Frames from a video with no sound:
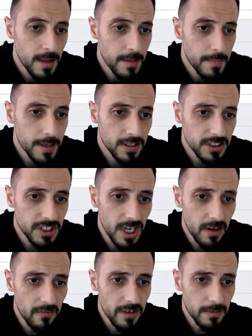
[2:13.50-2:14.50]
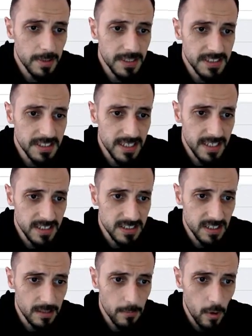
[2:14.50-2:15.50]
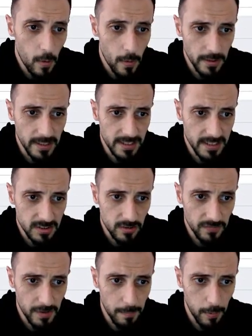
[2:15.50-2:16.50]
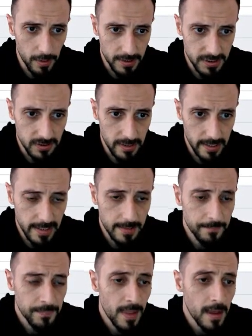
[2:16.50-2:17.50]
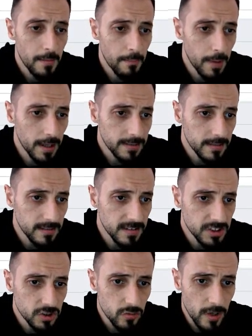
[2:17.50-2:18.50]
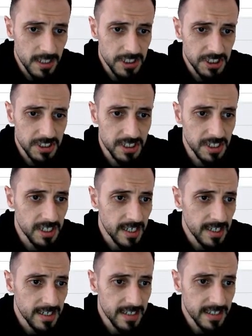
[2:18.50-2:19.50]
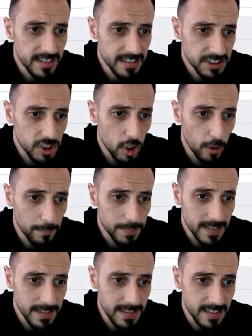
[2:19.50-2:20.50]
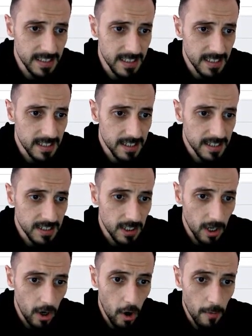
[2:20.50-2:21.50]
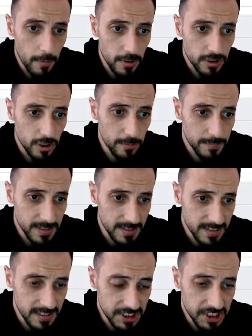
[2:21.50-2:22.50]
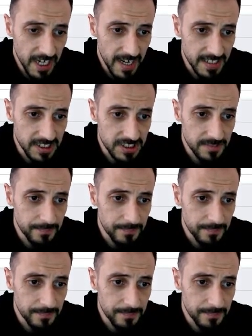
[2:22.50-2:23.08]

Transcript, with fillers: because now we'll be seeing some coordinates of the points right but the structure is completely almost completely changed